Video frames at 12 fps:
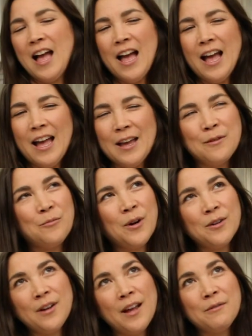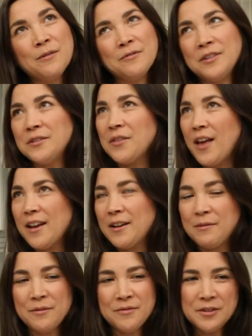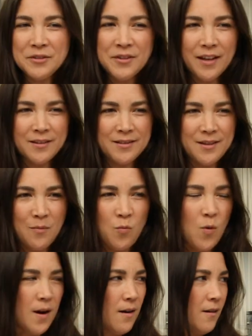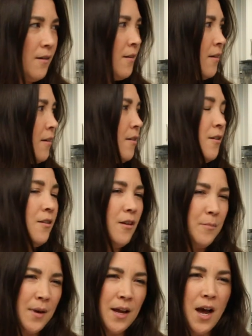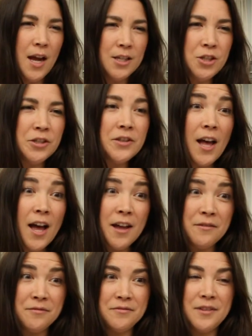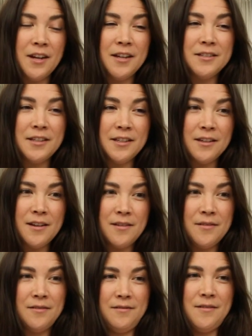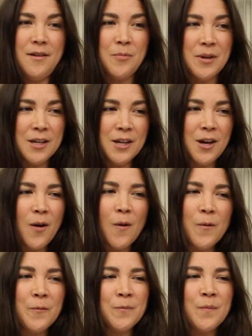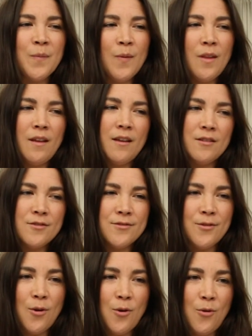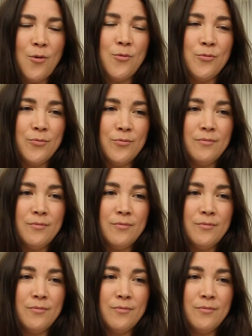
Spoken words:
Where did I reveal that? I revealed that somewhere on my IG live that I did a week ago. So